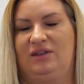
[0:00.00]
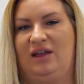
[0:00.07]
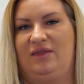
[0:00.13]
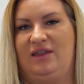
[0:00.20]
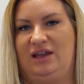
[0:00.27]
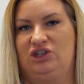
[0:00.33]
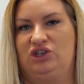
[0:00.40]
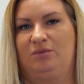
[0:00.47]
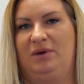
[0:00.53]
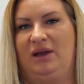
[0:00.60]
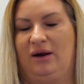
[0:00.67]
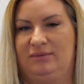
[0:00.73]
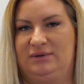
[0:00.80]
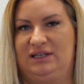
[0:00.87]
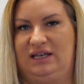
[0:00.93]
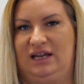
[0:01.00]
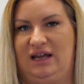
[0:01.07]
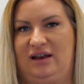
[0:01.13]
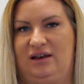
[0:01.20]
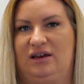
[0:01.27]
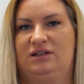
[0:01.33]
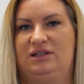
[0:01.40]
then they should be opted
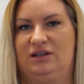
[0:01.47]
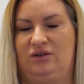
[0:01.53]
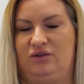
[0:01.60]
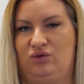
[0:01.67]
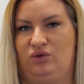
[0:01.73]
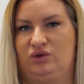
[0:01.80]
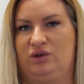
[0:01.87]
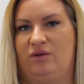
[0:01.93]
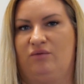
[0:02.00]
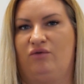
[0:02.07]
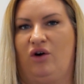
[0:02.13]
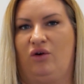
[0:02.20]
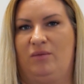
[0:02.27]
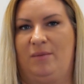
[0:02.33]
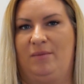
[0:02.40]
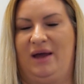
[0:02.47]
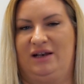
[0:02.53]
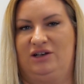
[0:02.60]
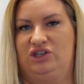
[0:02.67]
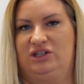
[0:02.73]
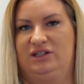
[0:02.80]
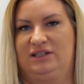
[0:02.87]
in to an auto-enrolment
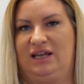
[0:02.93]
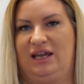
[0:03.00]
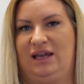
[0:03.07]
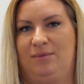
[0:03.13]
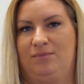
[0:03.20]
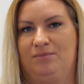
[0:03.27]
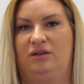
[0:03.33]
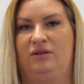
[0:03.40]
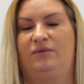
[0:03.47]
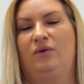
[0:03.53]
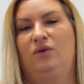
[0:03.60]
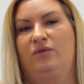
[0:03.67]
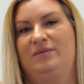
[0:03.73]
pension scheme. The fourth